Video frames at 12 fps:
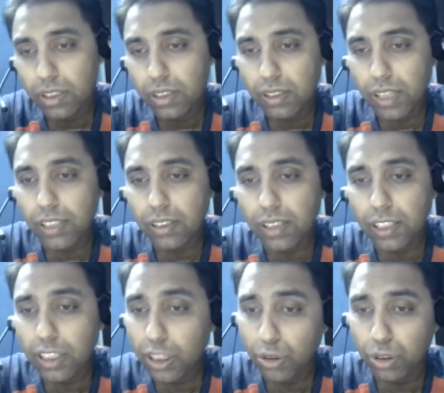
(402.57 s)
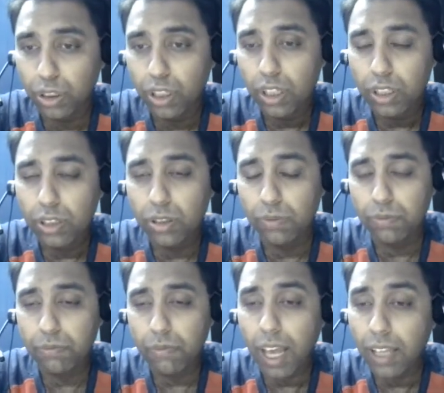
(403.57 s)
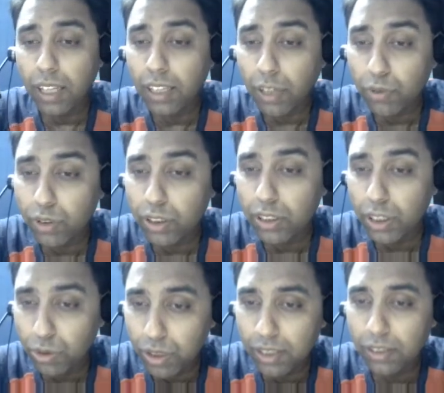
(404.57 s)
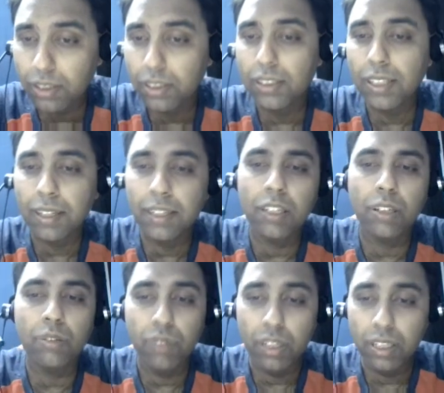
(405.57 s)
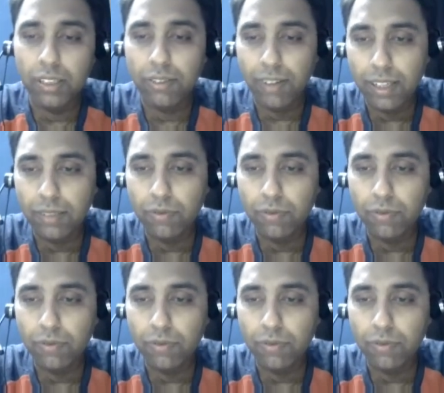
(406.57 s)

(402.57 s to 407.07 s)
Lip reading: That's huge. So and that was using singleton words, right?